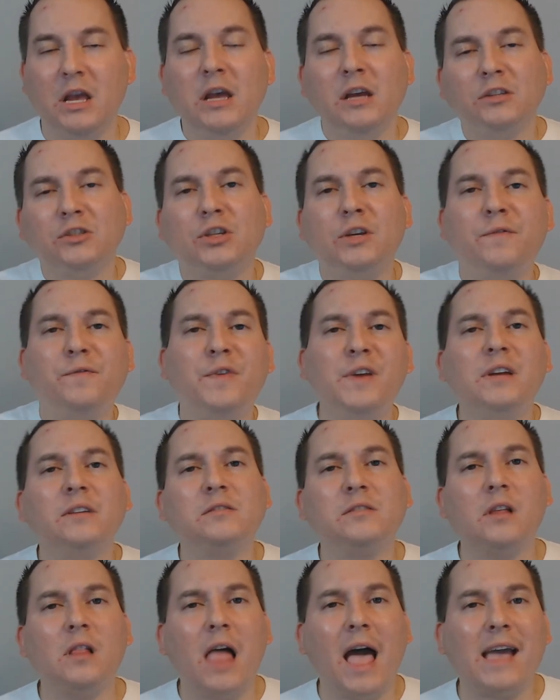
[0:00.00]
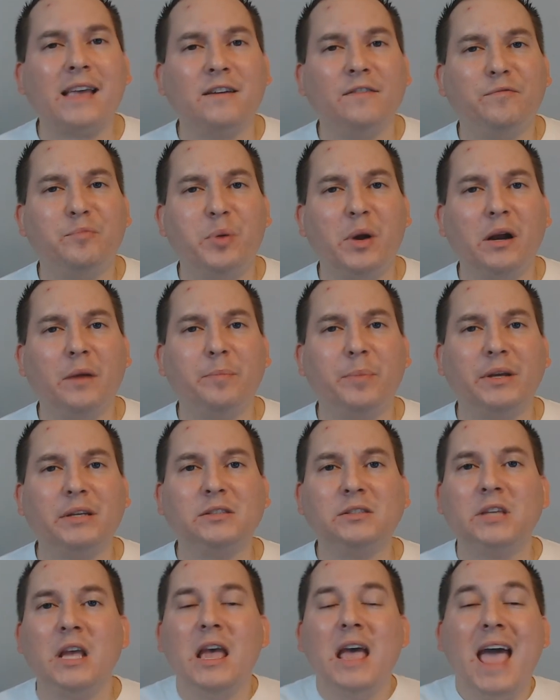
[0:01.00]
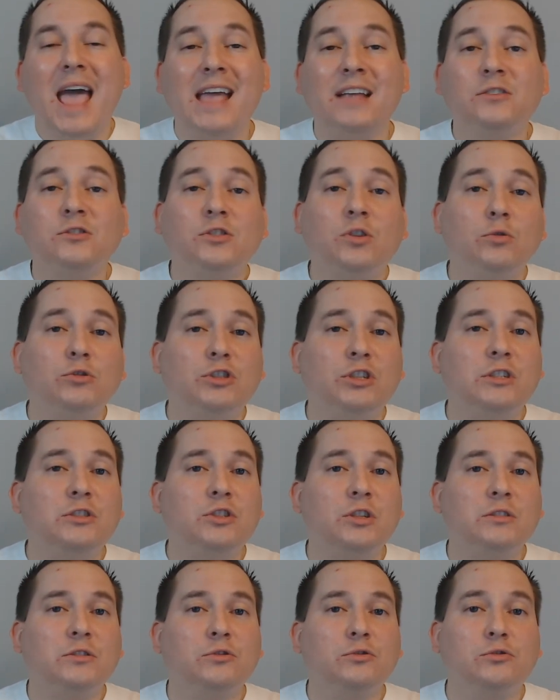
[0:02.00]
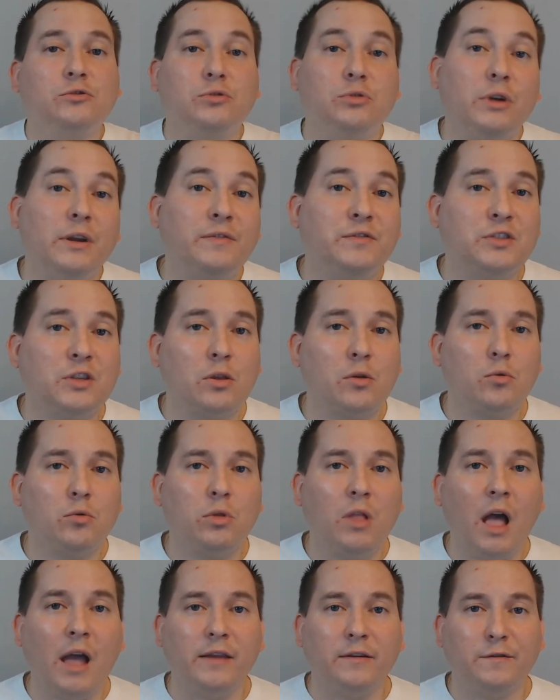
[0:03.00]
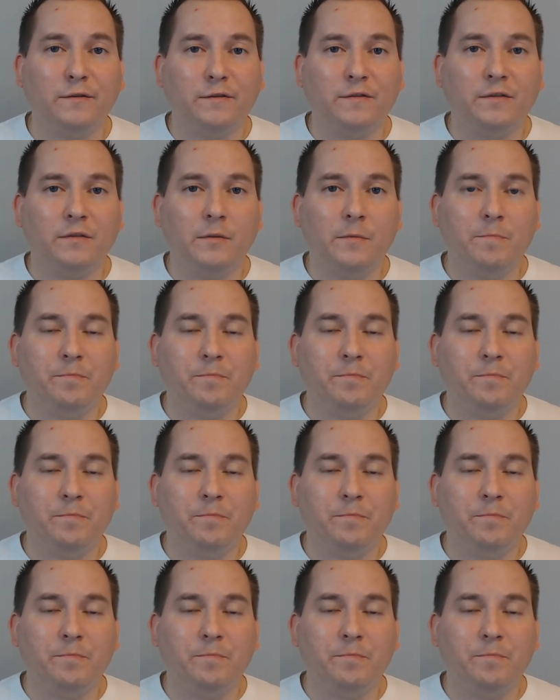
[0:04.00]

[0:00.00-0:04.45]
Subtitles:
She feels a lack of purpose, and so she just drifts through life.